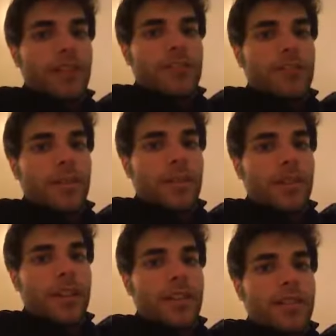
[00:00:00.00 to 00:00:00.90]
something
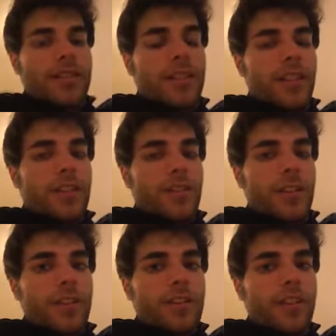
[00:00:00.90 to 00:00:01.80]
that you're not doing it
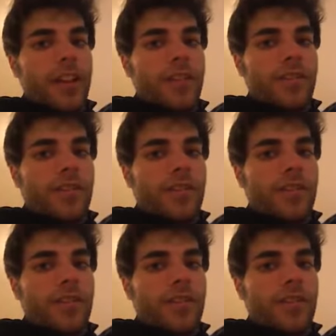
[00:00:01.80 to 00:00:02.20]
yourself.